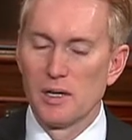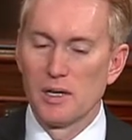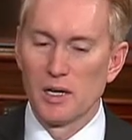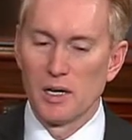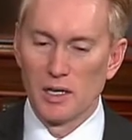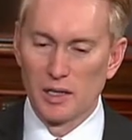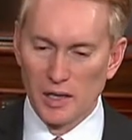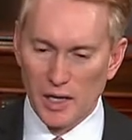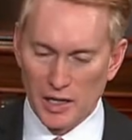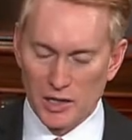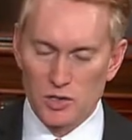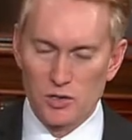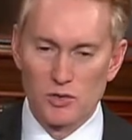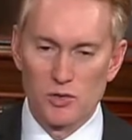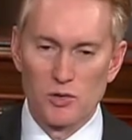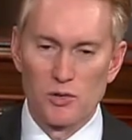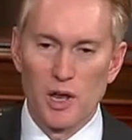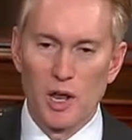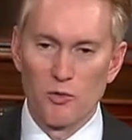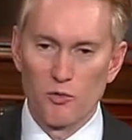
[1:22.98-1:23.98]
Elections
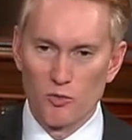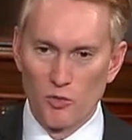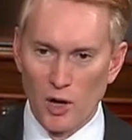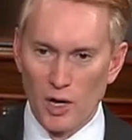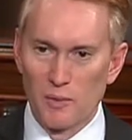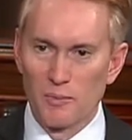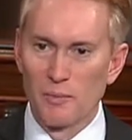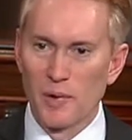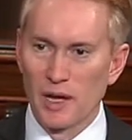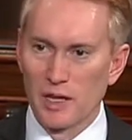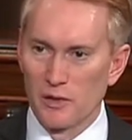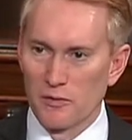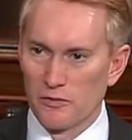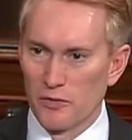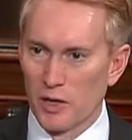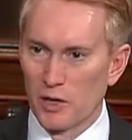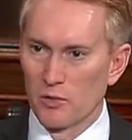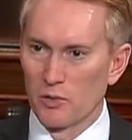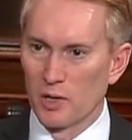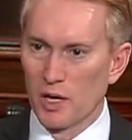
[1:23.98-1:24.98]
are not run by the
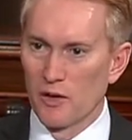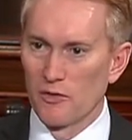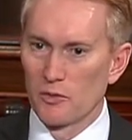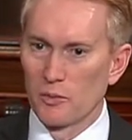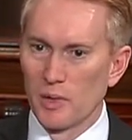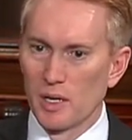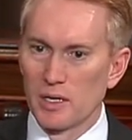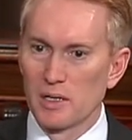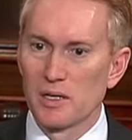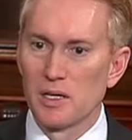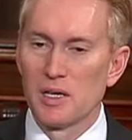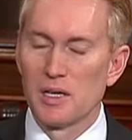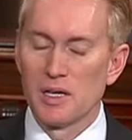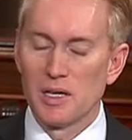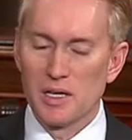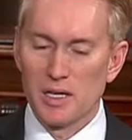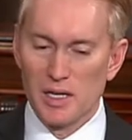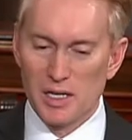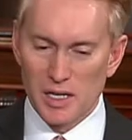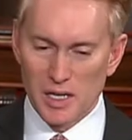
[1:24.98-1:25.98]
federal government.
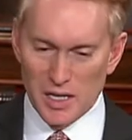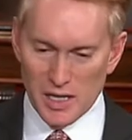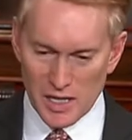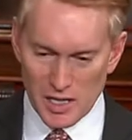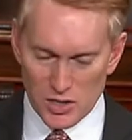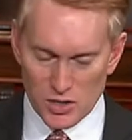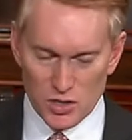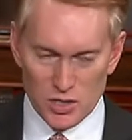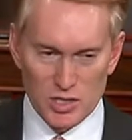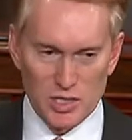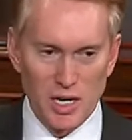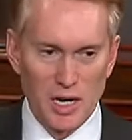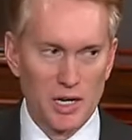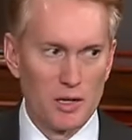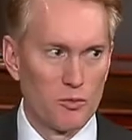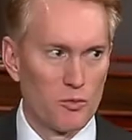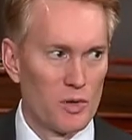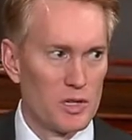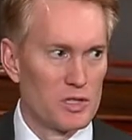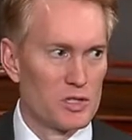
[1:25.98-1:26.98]
Each
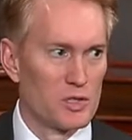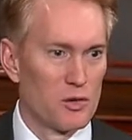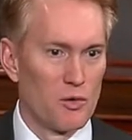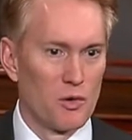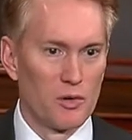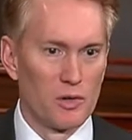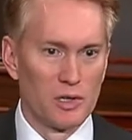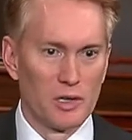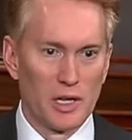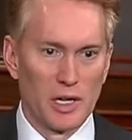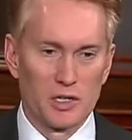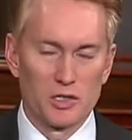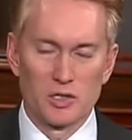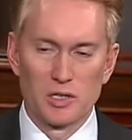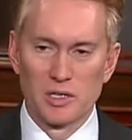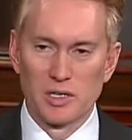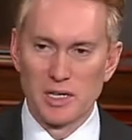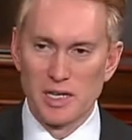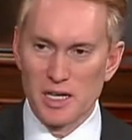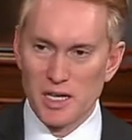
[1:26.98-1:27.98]
state runs their own
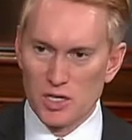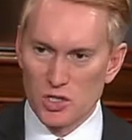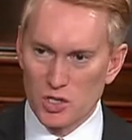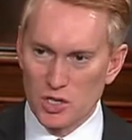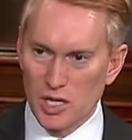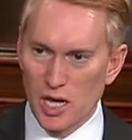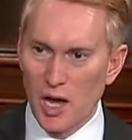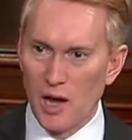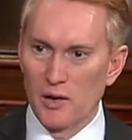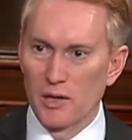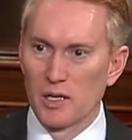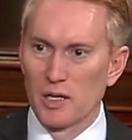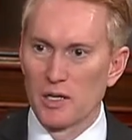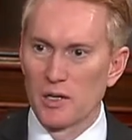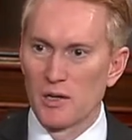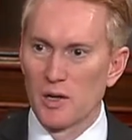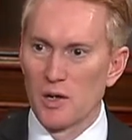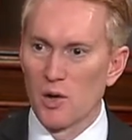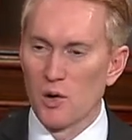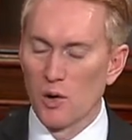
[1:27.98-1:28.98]
election. Each county
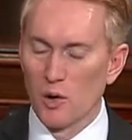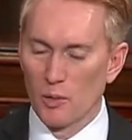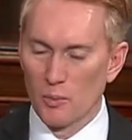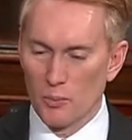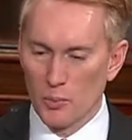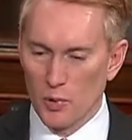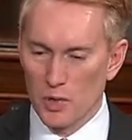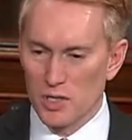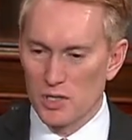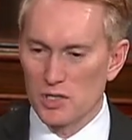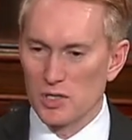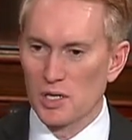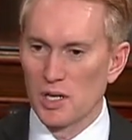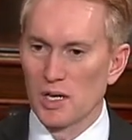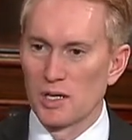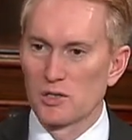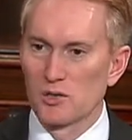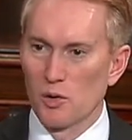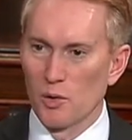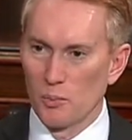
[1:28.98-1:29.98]
or
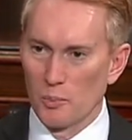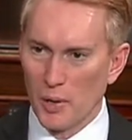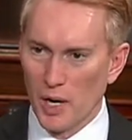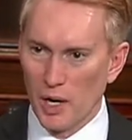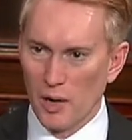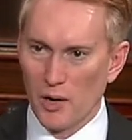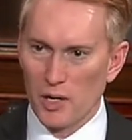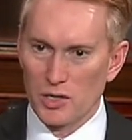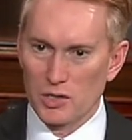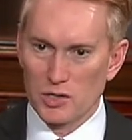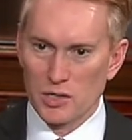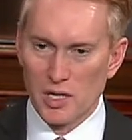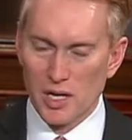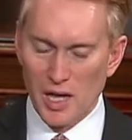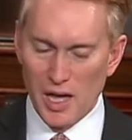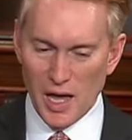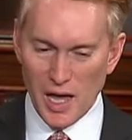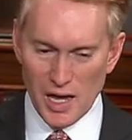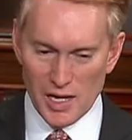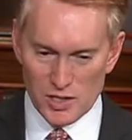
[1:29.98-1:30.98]
precinct or parish
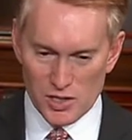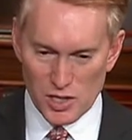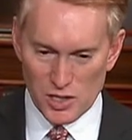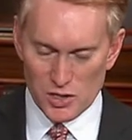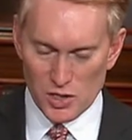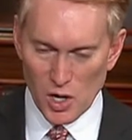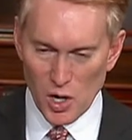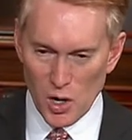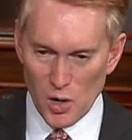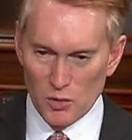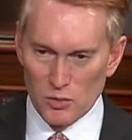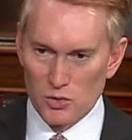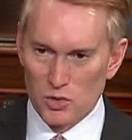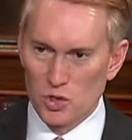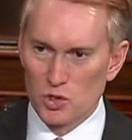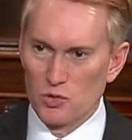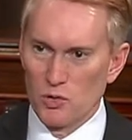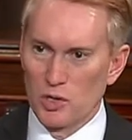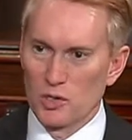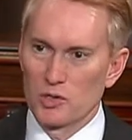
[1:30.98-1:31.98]
has its own
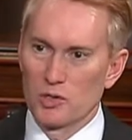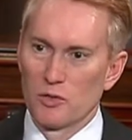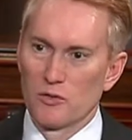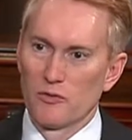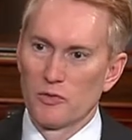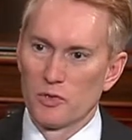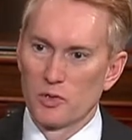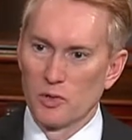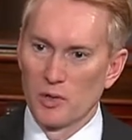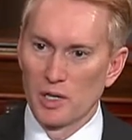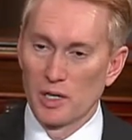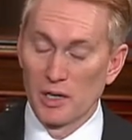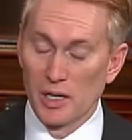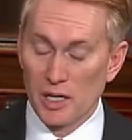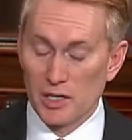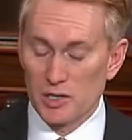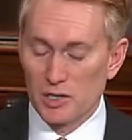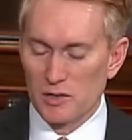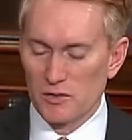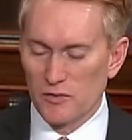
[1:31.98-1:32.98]
structure for doing
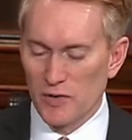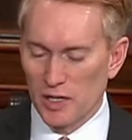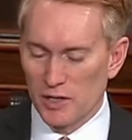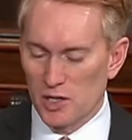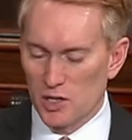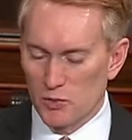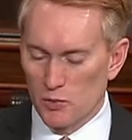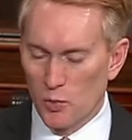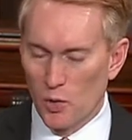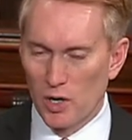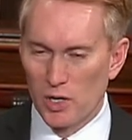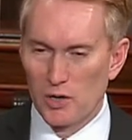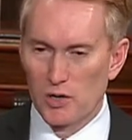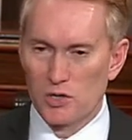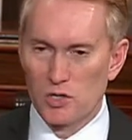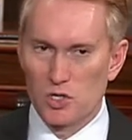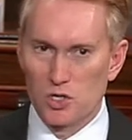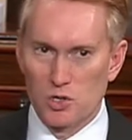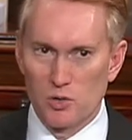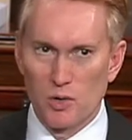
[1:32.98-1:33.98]
election. In fact, it's one of the
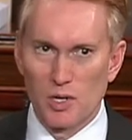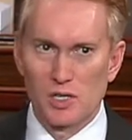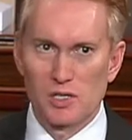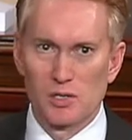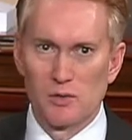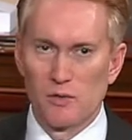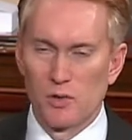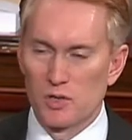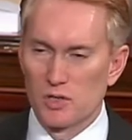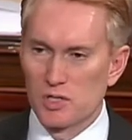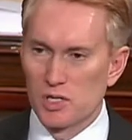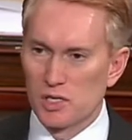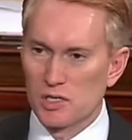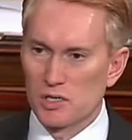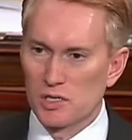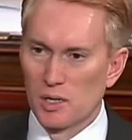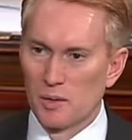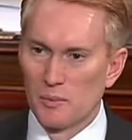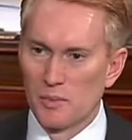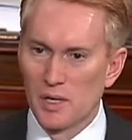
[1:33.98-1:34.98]
strengths of our
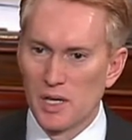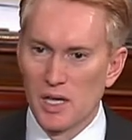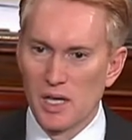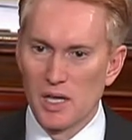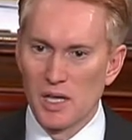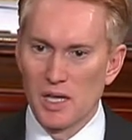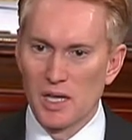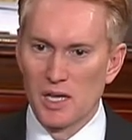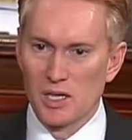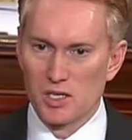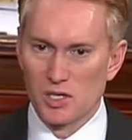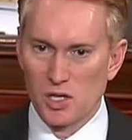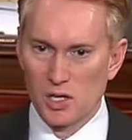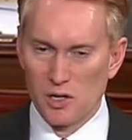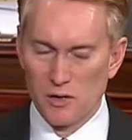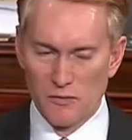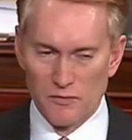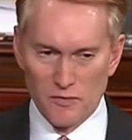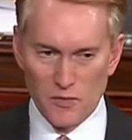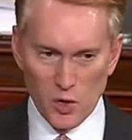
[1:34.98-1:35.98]
system is the
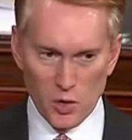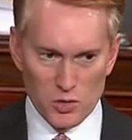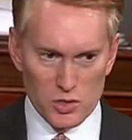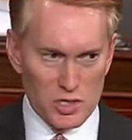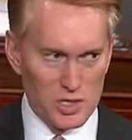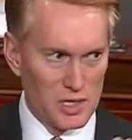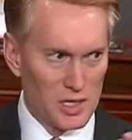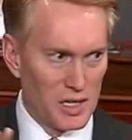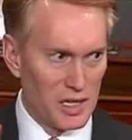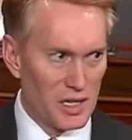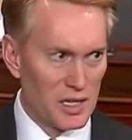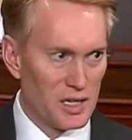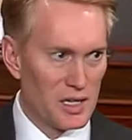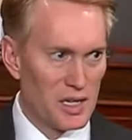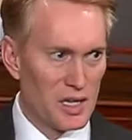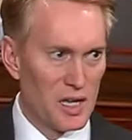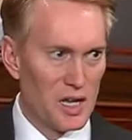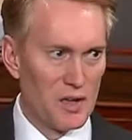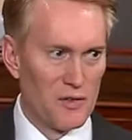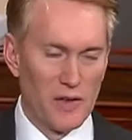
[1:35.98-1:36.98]
diversity
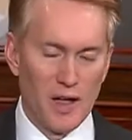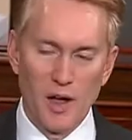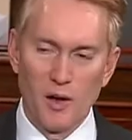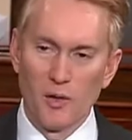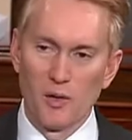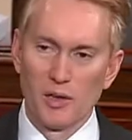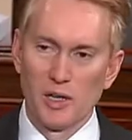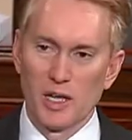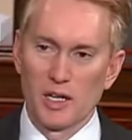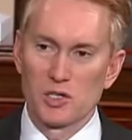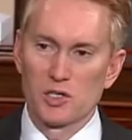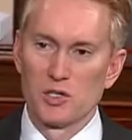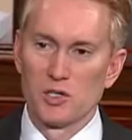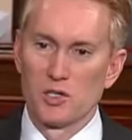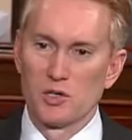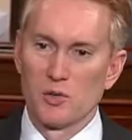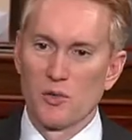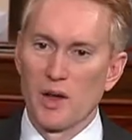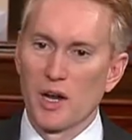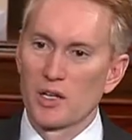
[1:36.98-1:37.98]
of how elections
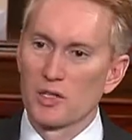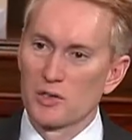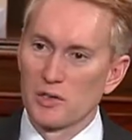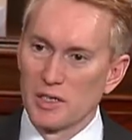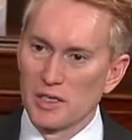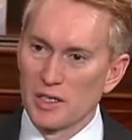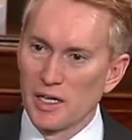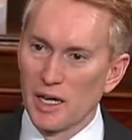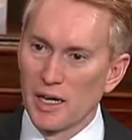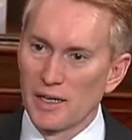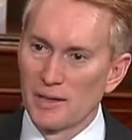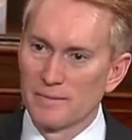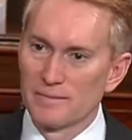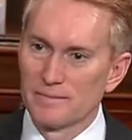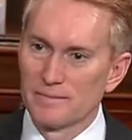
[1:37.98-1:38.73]
are actually done.